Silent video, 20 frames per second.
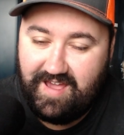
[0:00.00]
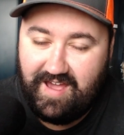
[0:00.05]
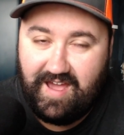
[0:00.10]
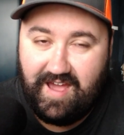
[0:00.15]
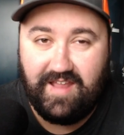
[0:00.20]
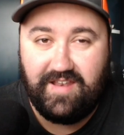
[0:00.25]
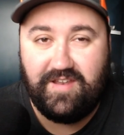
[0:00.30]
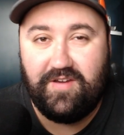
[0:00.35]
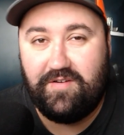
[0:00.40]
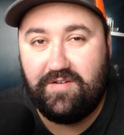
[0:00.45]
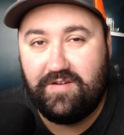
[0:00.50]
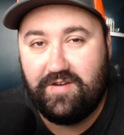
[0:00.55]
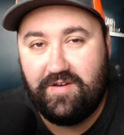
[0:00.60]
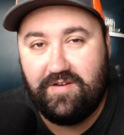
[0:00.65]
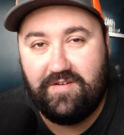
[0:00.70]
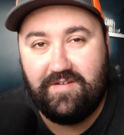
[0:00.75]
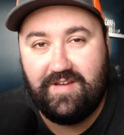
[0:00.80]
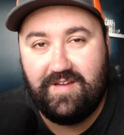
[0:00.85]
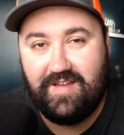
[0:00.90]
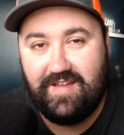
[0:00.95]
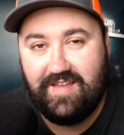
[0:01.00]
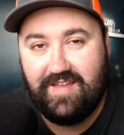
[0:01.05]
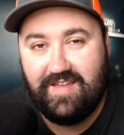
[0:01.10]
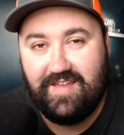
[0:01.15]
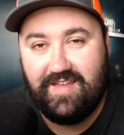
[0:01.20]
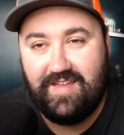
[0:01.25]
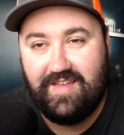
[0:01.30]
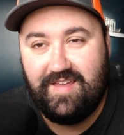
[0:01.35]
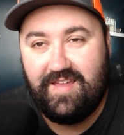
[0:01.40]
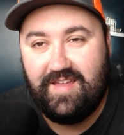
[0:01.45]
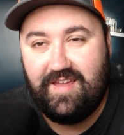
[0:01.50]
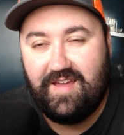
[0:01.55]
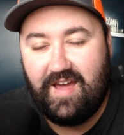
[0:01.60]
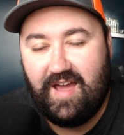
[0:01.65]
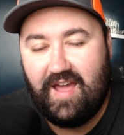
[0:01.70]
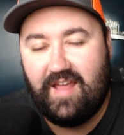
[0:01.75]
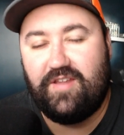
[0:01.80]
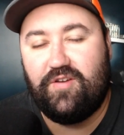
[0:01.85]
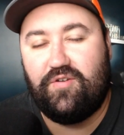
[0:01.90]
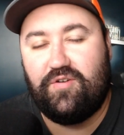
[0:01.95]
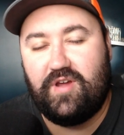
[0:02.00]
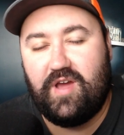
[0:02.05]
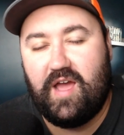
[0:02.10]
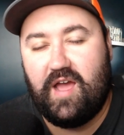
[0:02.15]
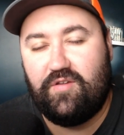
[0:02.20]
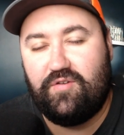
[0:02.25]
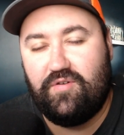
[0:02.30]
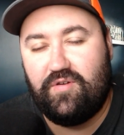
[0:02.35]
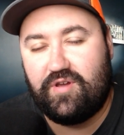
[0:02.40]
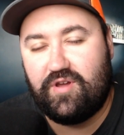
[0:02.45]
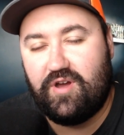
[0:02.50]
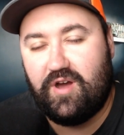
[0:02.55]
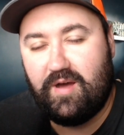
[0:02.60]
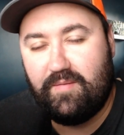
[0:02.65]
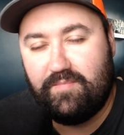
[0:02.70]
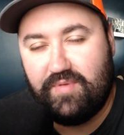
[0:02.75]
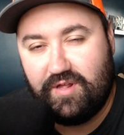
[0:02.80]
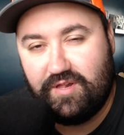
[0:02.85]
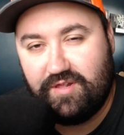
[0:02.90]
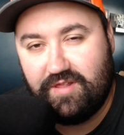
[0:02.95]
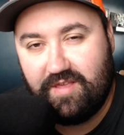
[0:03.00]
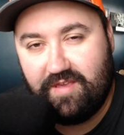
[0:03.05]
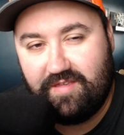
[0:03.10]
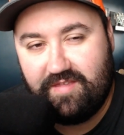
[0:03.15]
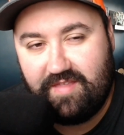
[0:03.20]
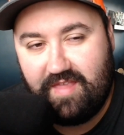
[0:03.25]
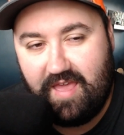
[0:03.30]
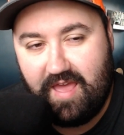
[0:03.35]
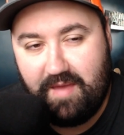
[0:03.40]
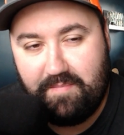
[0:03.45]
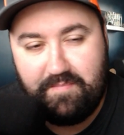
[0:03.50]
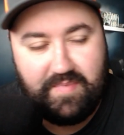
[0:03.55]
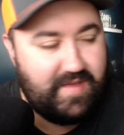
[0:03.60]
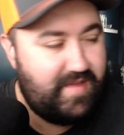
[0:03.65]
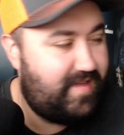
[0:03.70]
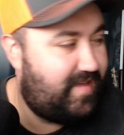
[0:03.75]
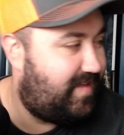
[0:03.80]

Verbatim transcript: I don't know. I don't know how to accomplish this step.